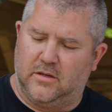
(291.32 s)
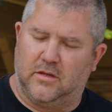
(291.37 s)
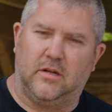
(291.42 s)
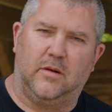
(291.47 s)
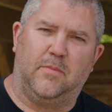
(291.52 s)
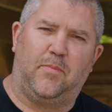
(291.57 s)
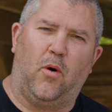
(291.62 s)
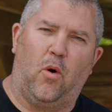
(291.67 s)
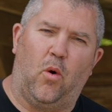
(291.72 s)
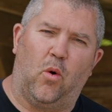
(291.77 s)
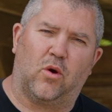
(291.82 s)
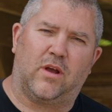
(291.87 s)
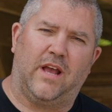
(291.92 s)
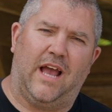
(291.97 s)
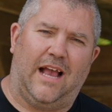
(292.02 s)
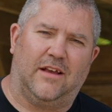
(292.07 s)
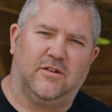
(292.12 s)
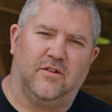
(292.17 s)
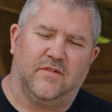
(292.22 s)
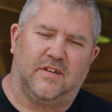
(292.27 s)
So the pork,
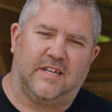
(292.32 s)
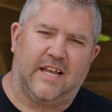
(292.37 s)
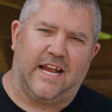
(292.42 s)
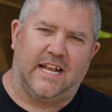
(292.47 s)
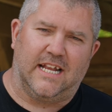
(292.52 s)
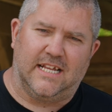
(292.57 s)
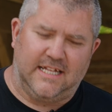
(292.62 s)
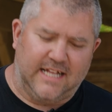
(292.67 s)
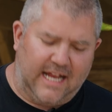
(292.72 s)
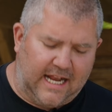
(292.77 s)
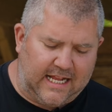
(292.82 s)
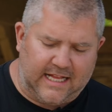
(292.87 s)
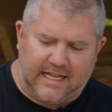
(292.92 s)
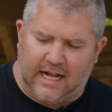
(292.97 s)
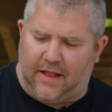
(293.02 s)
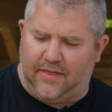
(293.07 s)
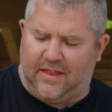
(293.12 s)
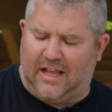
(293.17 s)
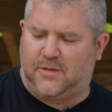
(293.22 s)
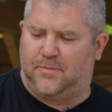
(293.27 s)
as you've seen, is nearly
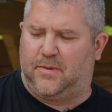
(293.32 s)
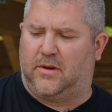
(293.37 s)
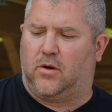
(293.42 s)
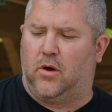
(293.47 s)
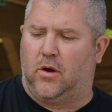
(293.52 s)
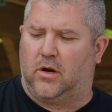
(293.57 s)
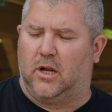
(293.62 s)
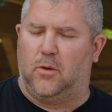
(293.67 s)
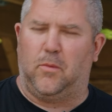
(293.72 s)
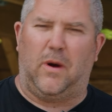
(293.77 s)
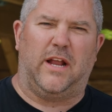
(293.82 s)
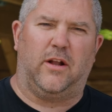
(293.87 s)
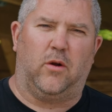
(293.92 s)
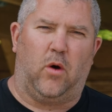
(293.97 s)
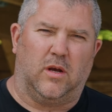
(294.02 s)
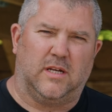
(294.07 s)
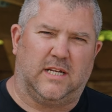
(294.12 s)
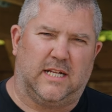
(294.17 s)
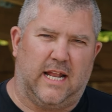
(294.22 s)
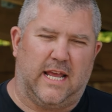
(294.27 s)
done. That's been cooking away
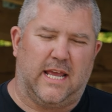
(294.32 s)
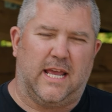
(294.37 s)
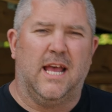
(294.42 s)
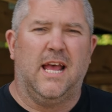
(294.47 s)
nicely